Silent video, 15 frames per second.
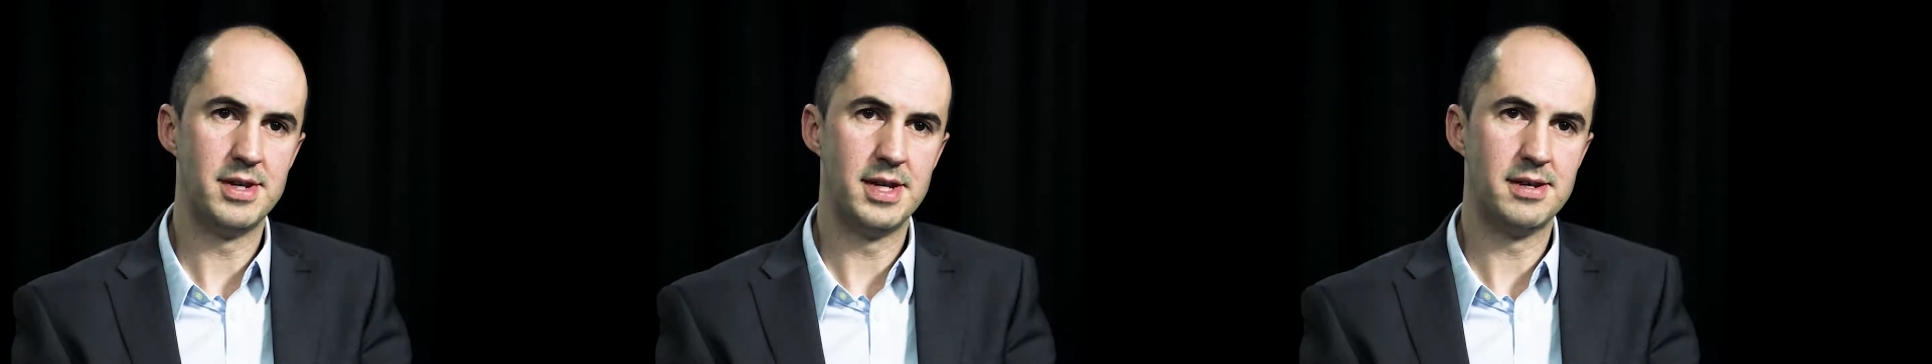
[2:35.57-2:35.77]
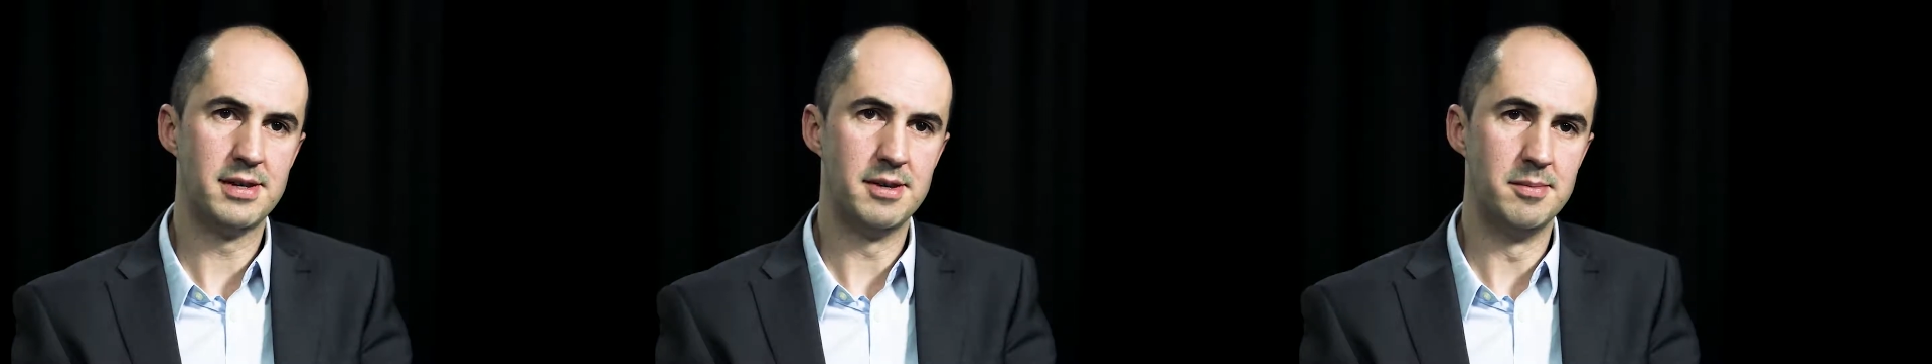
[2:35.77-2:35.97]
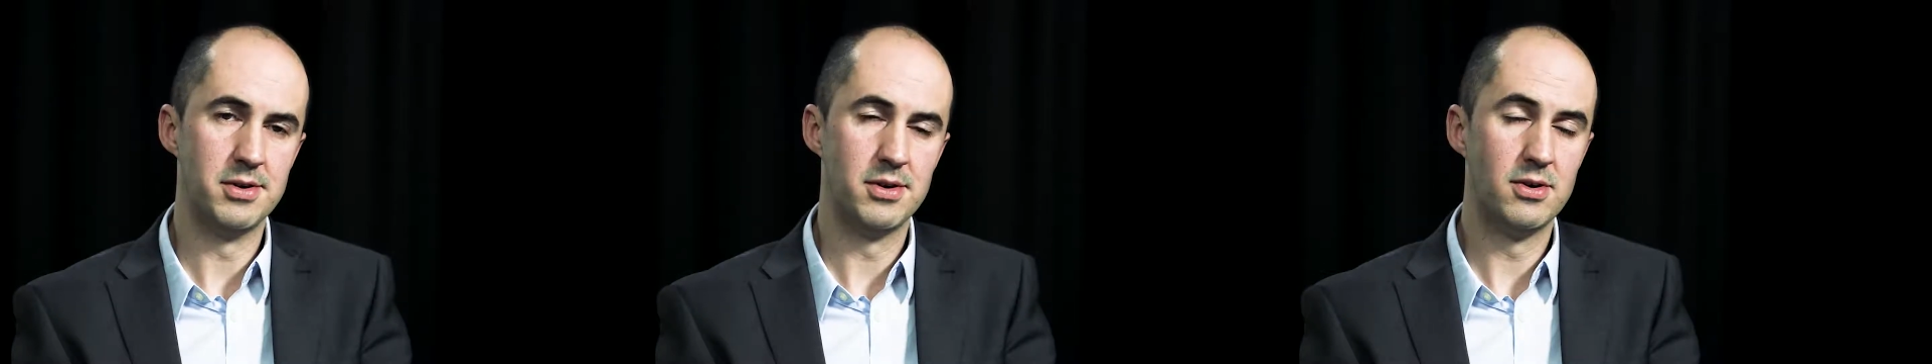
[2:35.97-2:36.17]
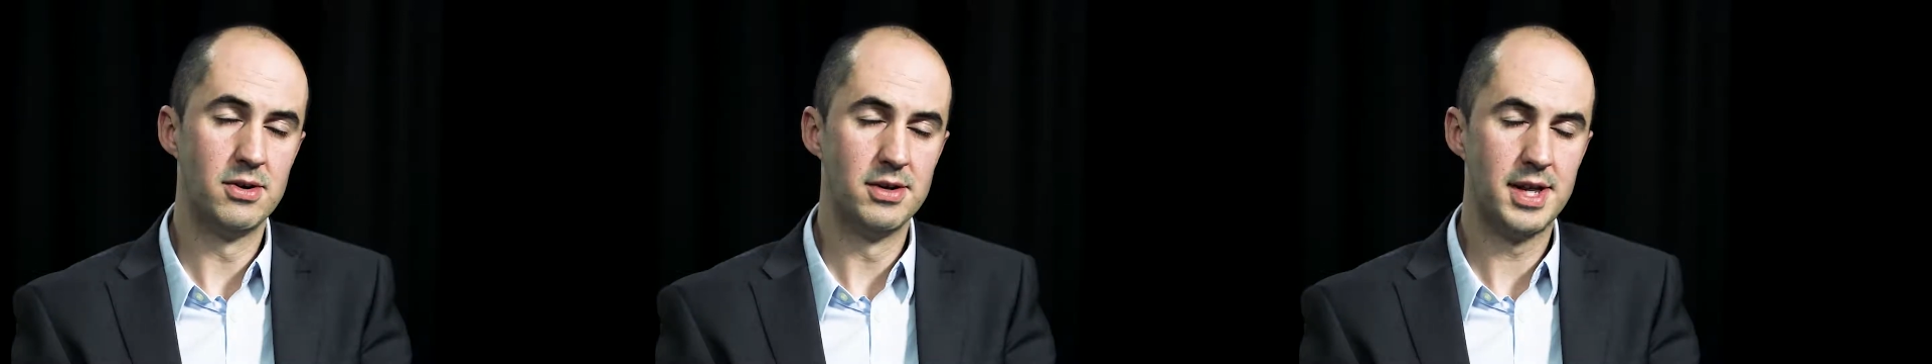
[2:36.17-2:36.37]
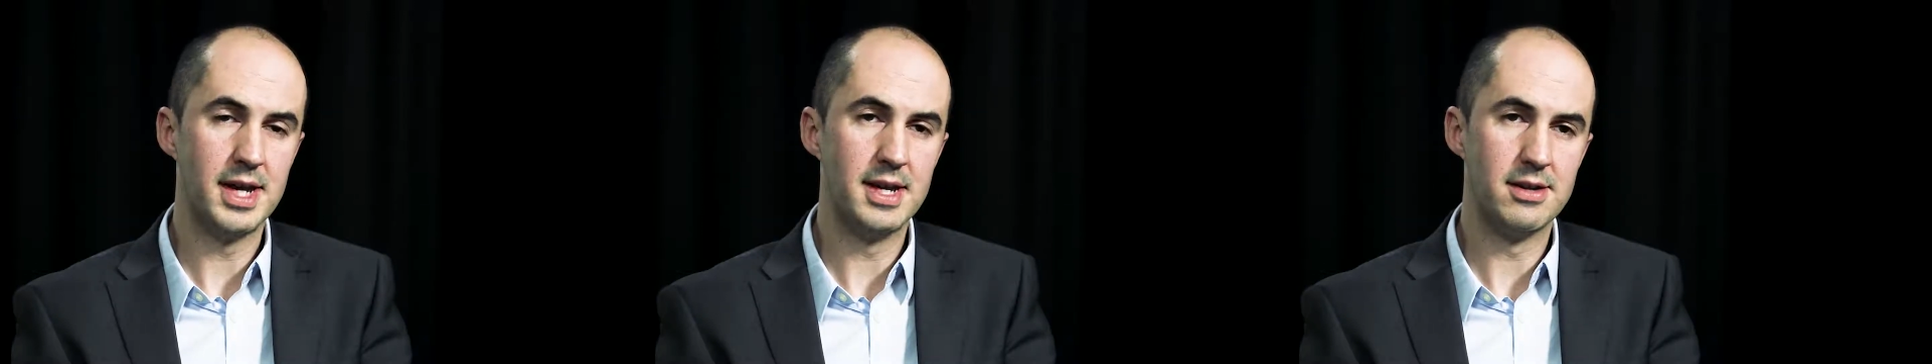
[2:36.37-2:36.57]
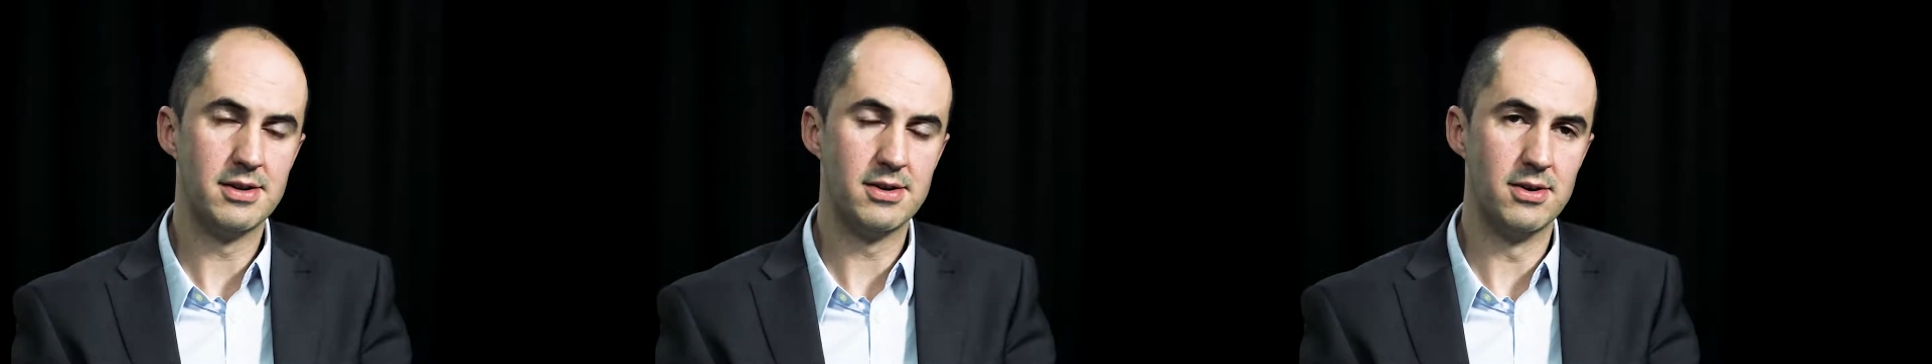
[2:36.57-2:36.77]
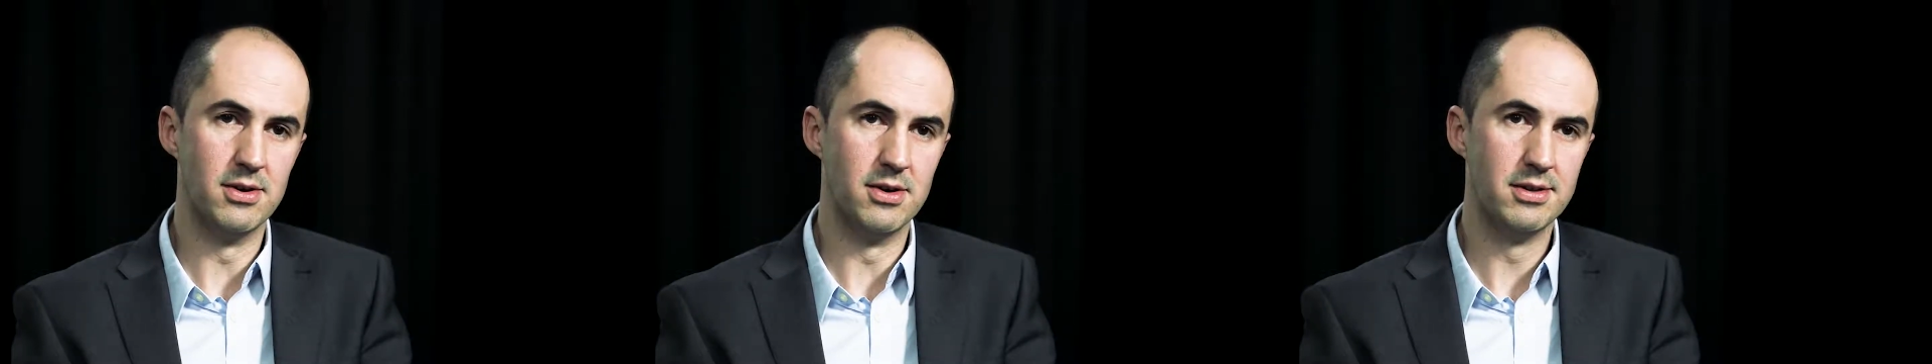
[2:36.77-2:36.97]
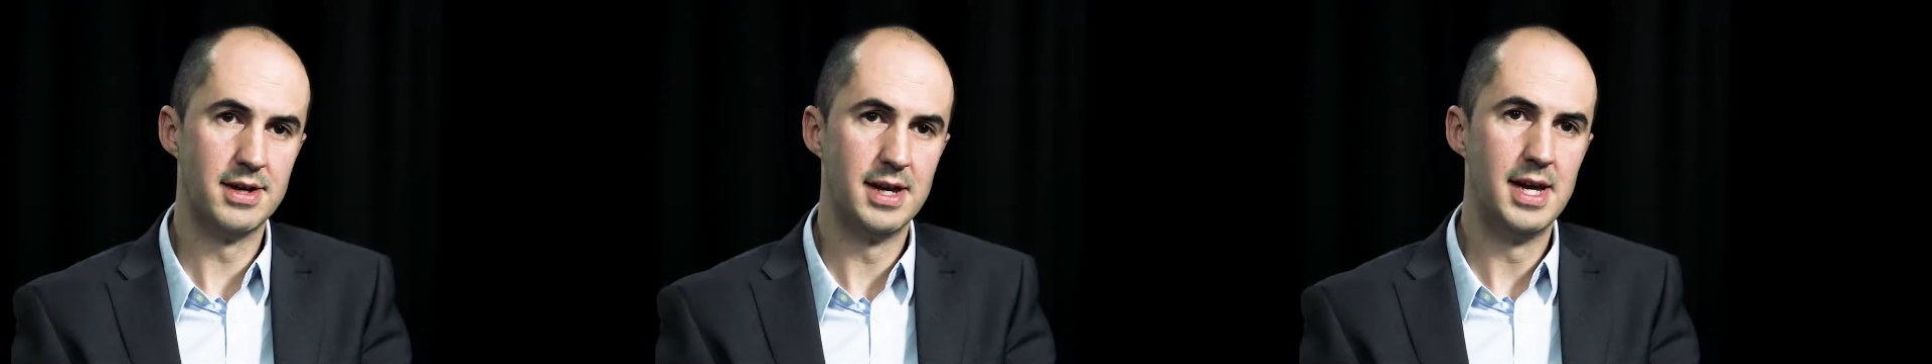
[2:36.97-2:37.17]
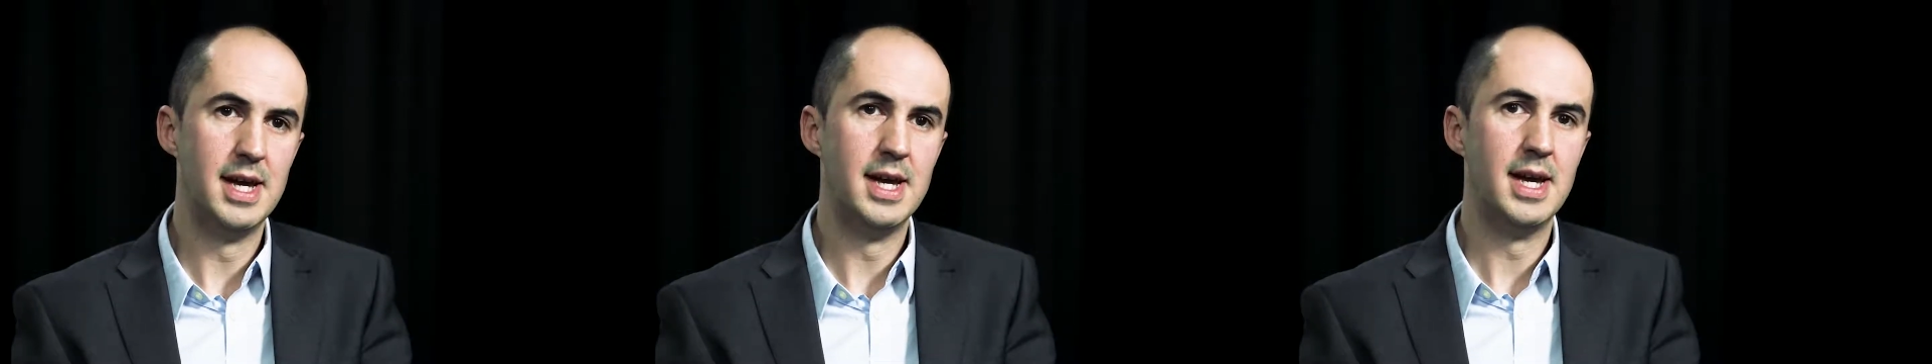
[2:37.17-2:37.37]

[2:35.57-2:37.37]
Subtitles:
systems or data stores